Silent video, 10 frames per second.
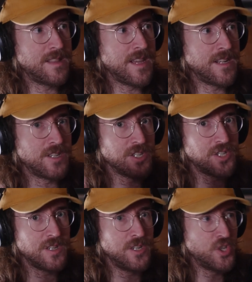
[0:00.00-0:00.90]
they
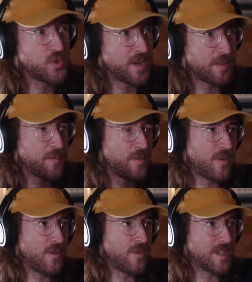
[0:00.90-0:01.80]
just enjoyed
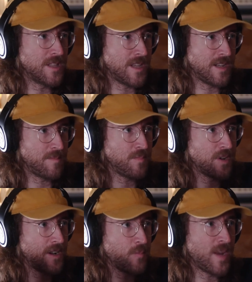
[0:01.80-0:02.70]
food and they
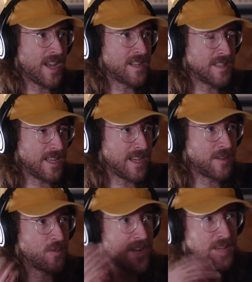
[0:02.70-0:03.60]
put on weight and they had gray